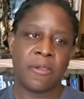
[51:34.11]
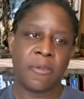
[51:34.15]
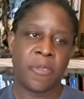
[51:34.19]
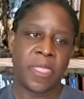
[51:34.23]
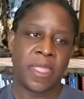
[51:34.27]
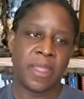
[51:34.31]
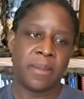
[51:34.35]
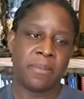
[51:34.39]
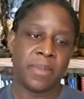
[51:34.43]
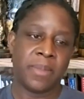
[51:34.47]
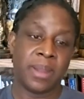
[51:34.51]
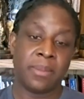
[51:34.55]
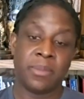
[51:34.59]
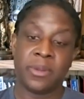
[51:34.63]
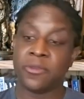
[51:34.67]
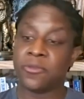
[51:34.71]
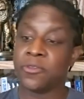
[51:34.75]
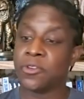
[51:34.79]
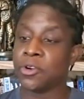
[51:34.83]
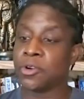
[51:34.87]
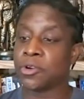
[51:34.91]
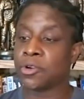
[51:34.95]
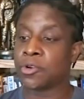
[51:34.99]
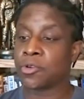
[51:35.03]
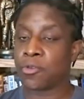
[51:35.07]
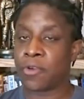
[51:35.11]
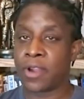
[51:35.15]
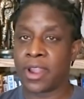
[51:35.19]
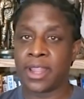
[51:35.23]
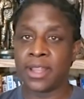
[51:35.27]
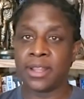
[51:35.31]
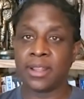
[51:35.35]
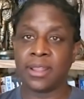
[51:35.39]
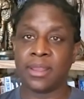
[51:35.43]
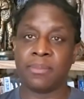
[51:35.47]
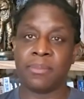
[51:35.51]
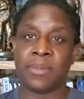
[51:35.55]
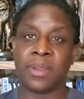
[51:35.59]
It made me feel
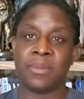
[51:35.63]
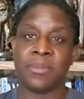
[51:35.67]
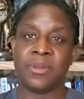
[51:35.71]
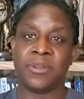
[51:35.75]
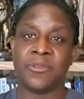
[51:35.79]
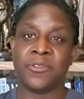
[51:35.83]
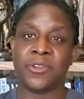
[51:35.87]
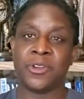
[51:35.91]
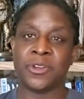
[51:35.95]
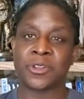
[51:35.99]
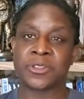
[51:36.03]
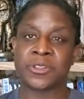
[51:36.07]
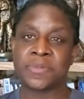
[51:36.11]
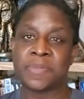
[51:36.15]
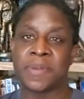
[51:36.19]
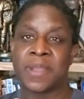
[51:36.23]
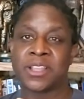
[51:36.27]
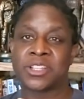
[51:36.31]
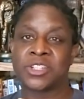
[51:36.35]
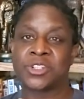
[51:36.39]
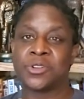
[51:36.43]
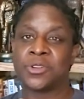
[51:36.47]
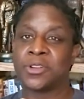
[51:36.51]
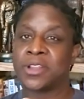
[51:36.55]
great. It made me feel special.